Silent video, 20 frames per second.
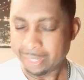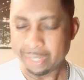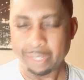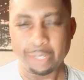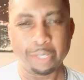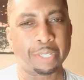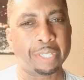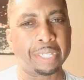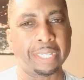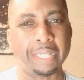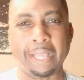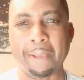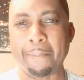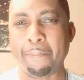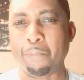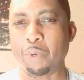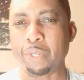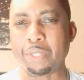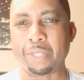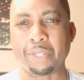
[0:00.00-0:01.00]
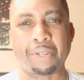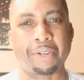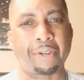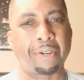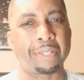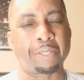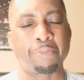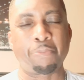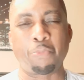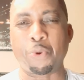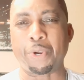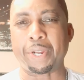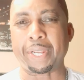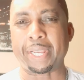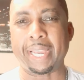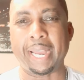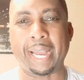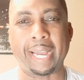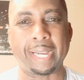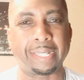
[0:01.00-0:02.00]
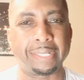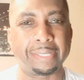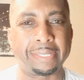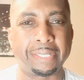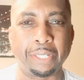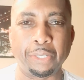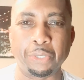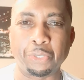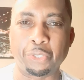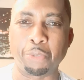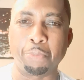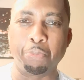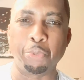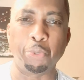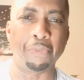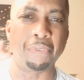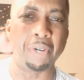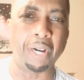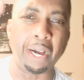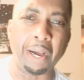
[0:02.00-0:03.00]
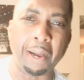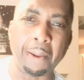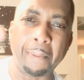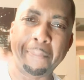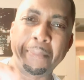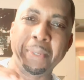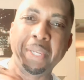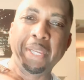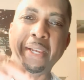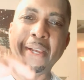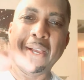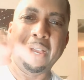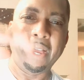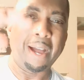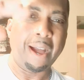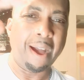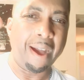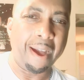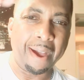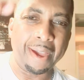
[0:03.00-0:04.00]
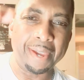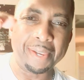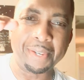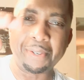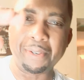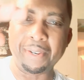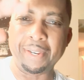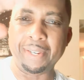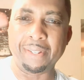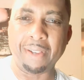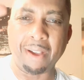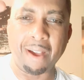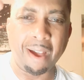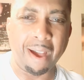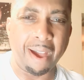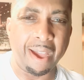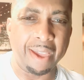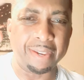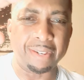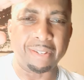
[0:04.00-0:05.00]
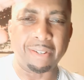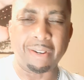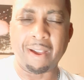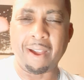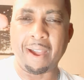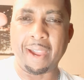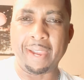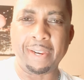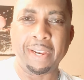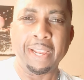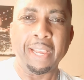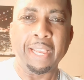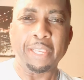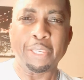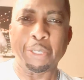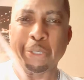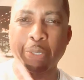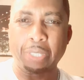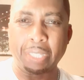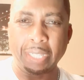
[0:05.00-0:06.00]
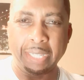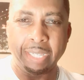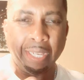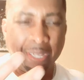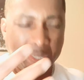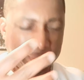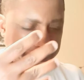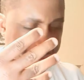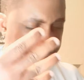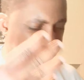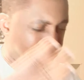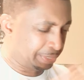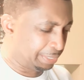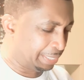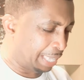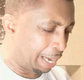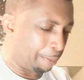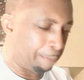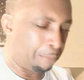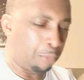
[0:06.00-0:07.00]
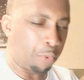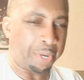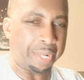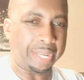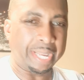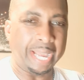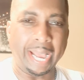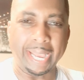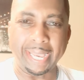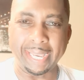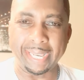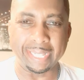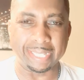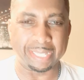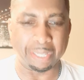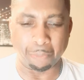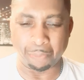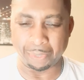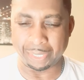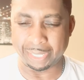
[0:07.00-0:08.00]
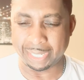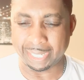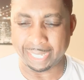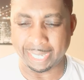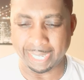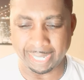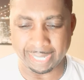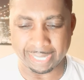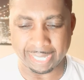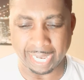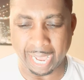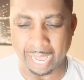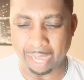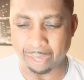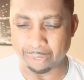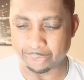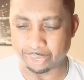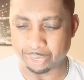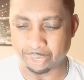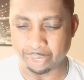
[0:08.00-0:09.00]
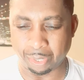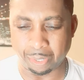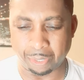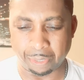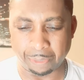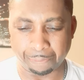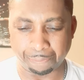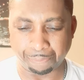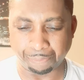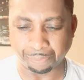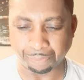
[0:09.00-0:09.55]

You see that, boys and girls? Mordecai continued to move up higher and higher and higher. You see, now Mordecai ends up at the king's house, y'all.